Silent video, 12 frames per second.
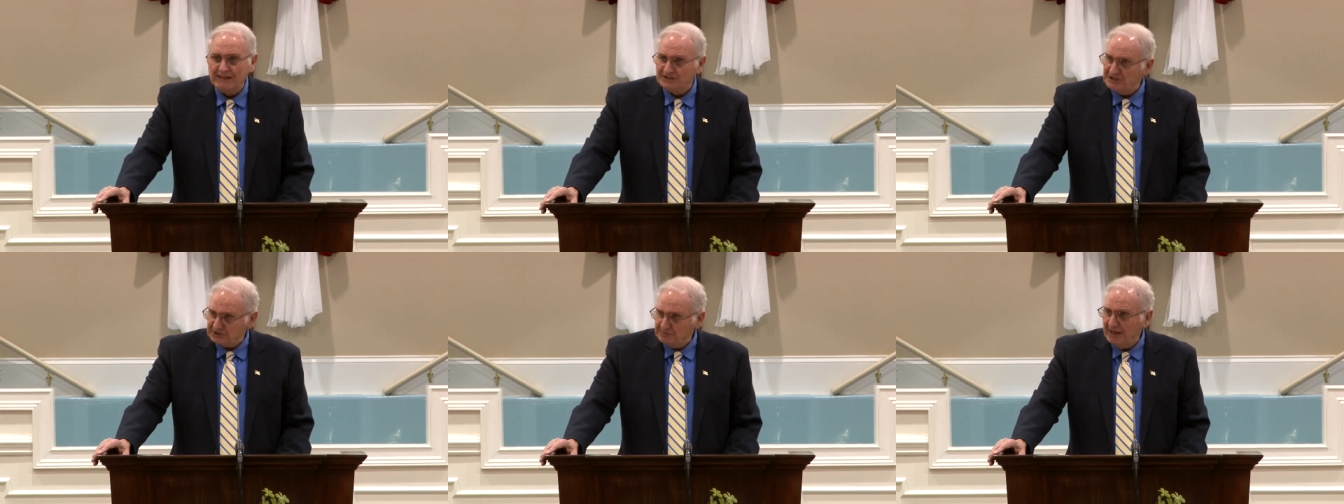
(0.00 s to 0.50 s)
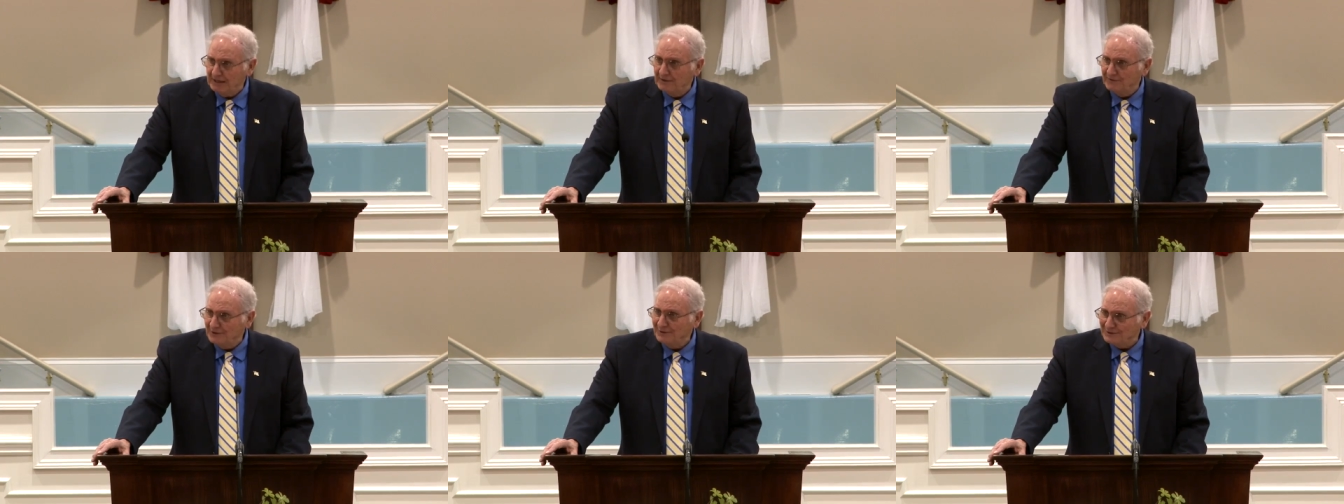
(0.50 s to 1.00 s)
That's a
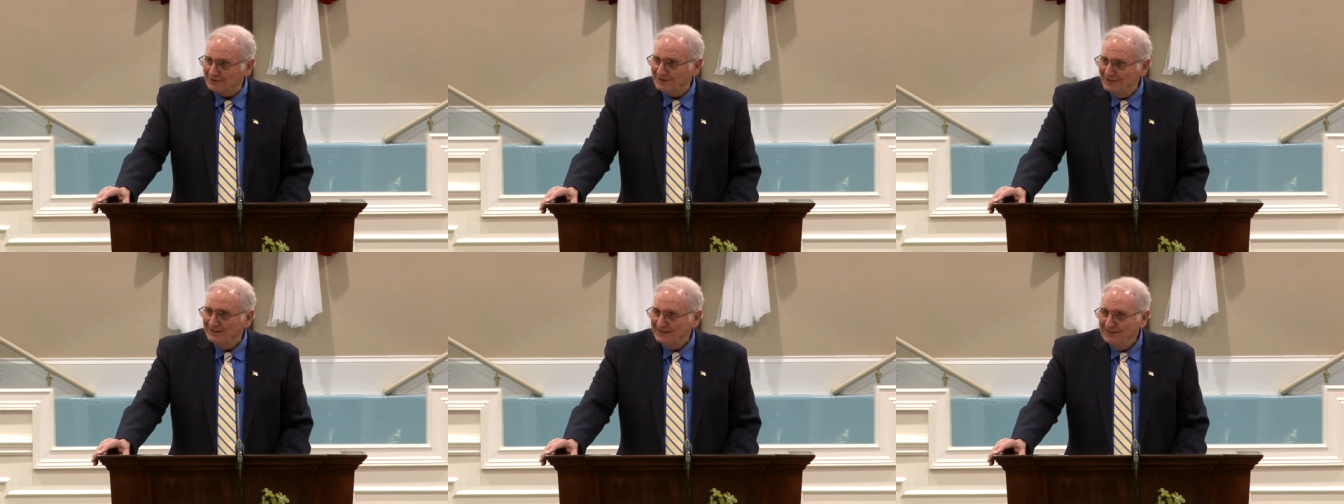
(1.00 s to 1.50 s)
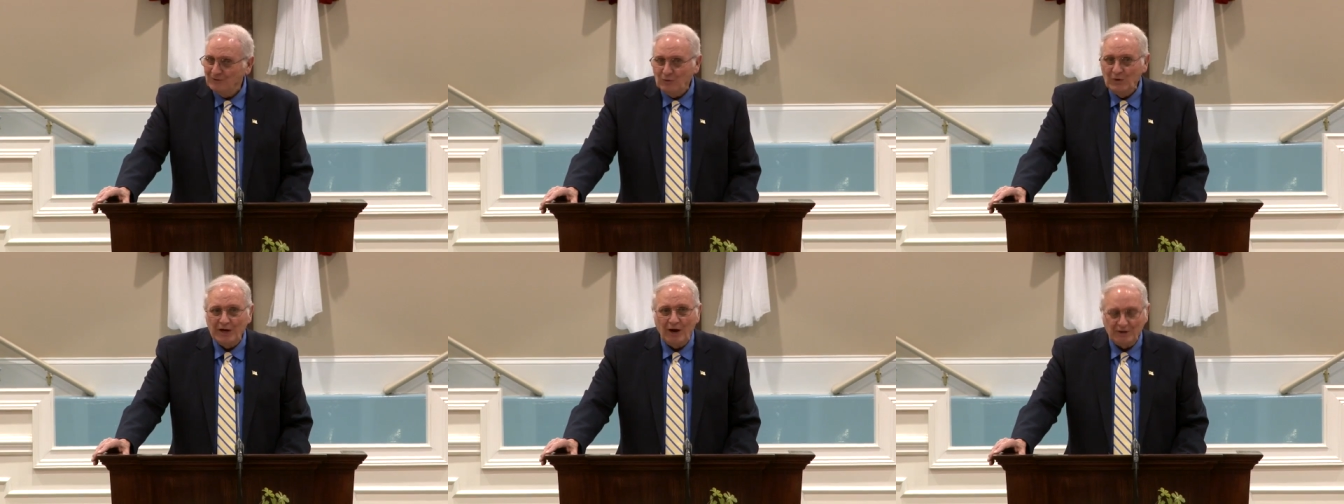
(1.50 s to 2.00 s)
smell, folks.
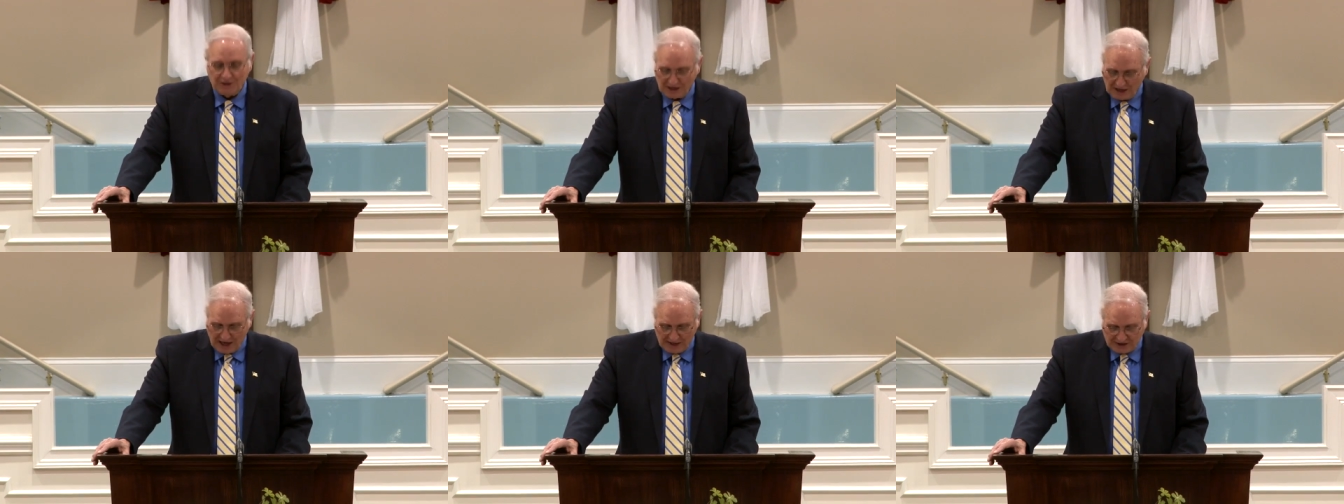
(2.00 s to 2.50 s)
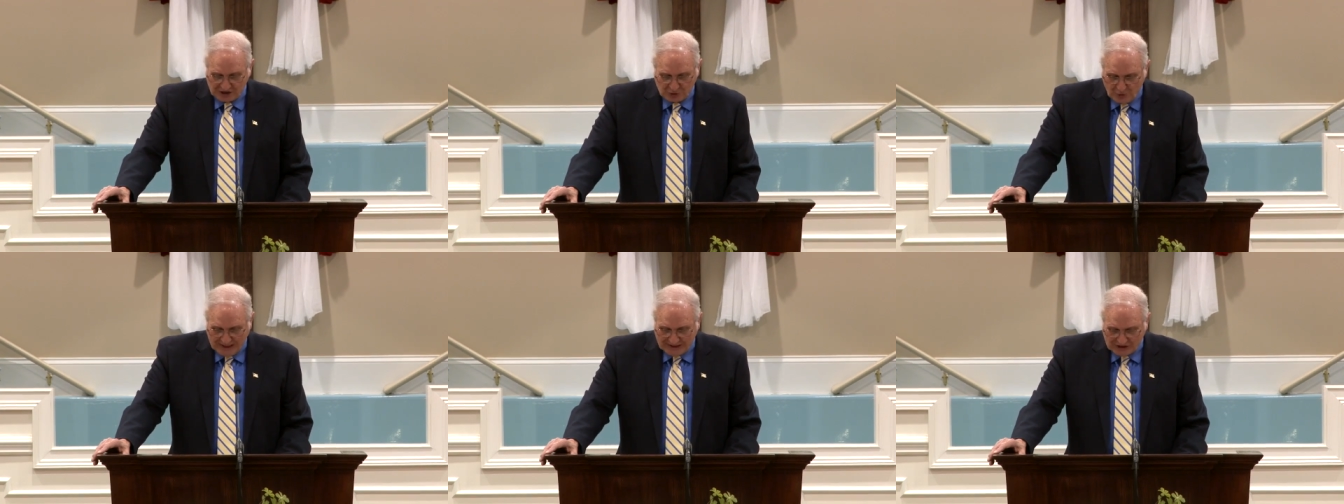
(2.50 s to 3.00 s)
We are unto God a
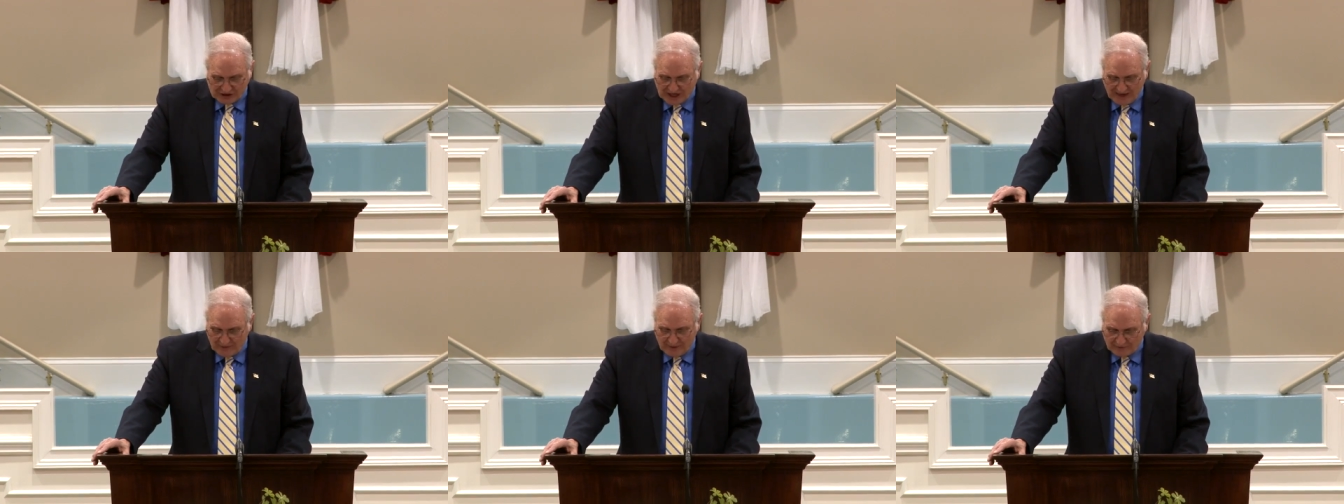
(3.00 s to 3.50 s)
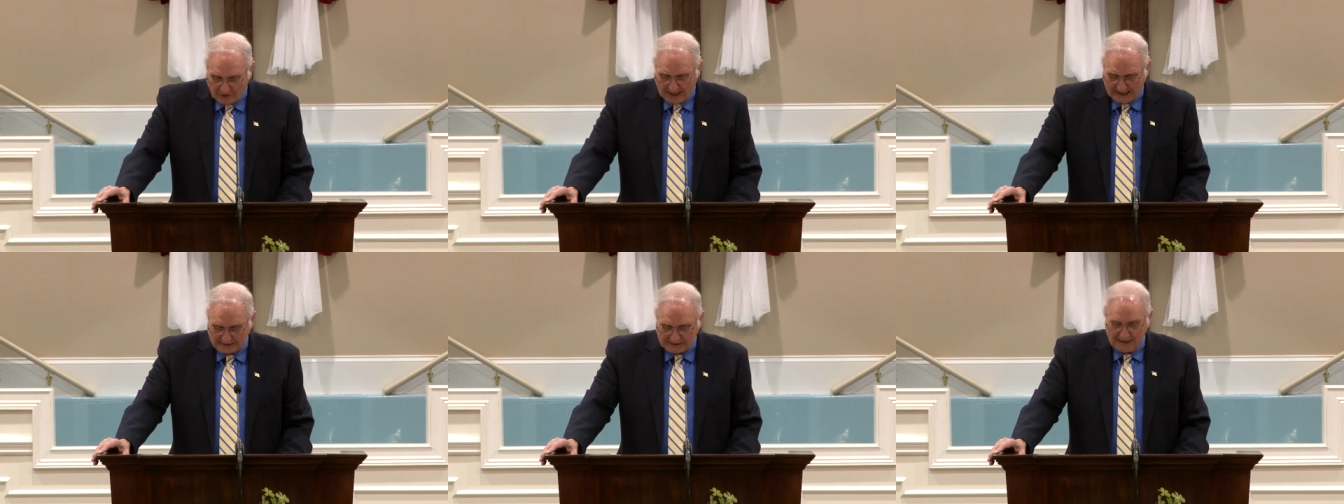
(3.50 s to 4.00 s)
sweet savor of
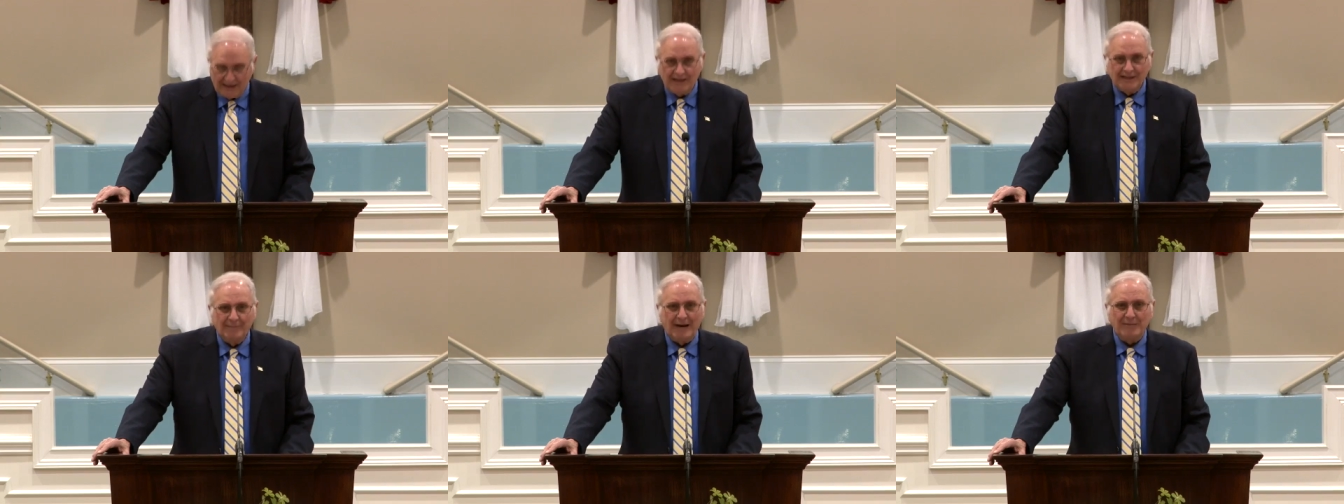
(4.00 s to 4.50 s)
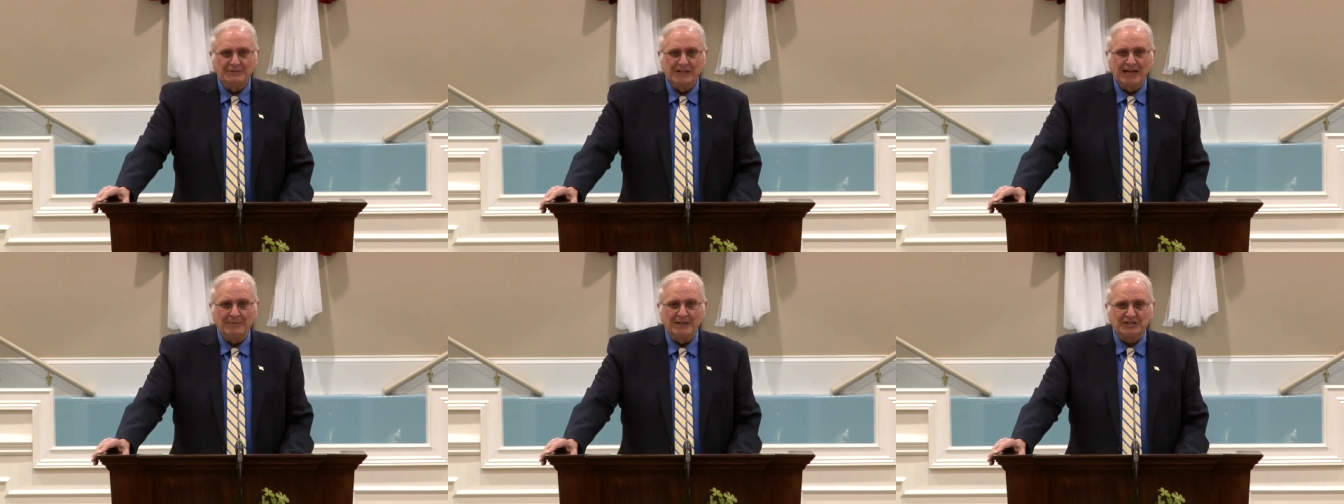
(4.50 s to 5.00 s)
Christ. The Bible
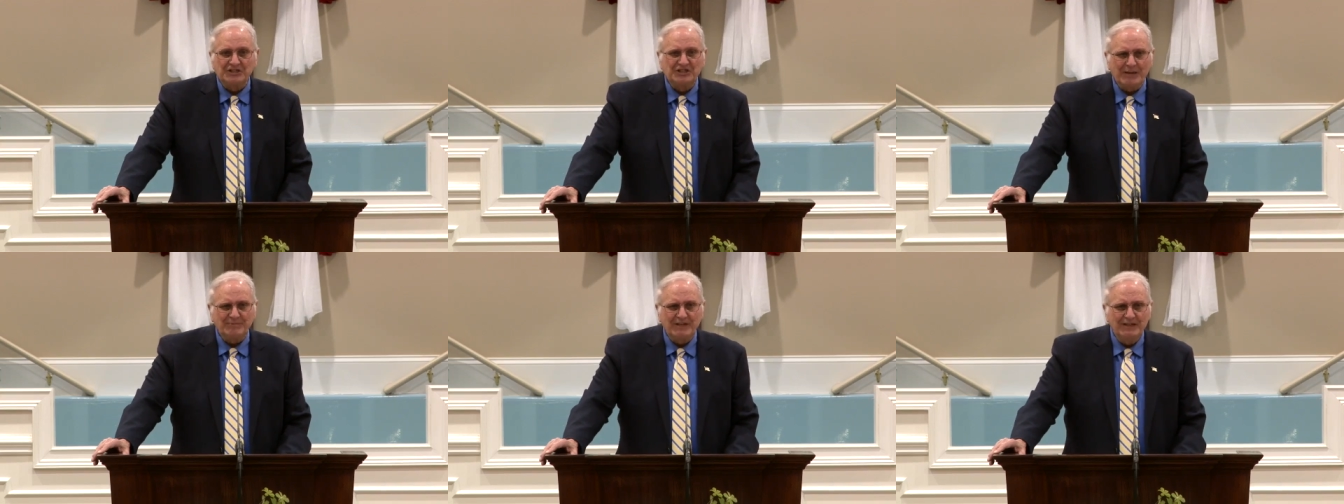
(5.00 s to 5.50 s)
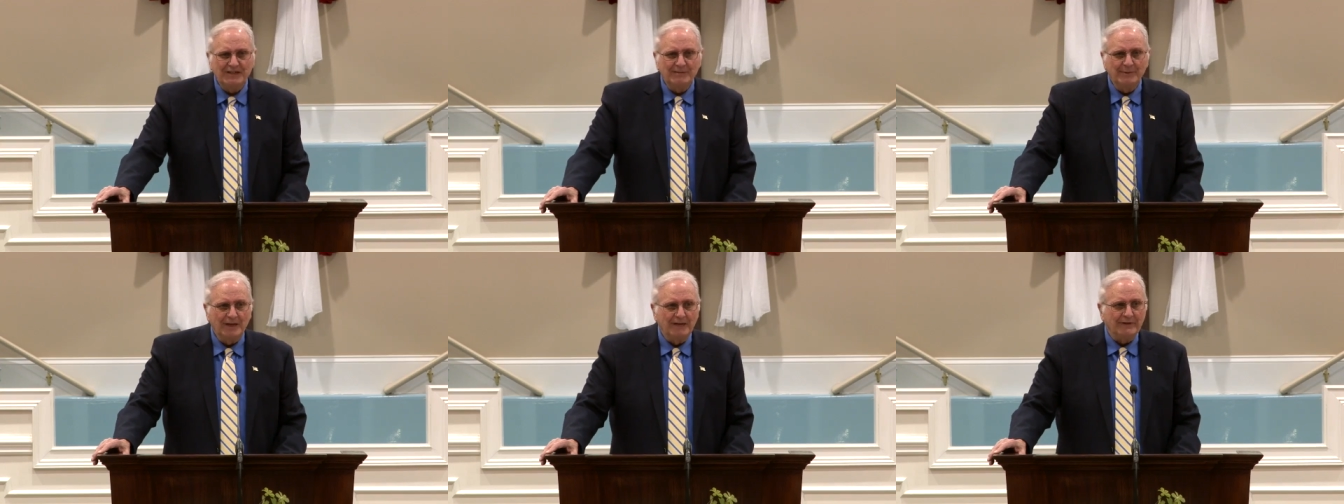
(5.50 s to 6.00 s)
said, I'm accepted in
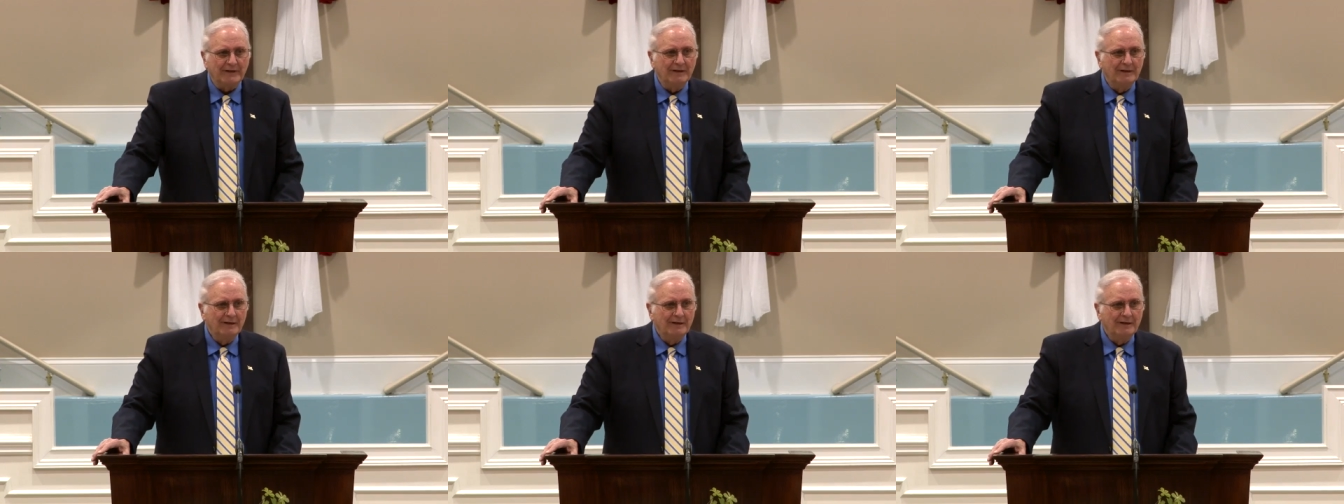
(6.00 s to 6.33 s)
the beloved.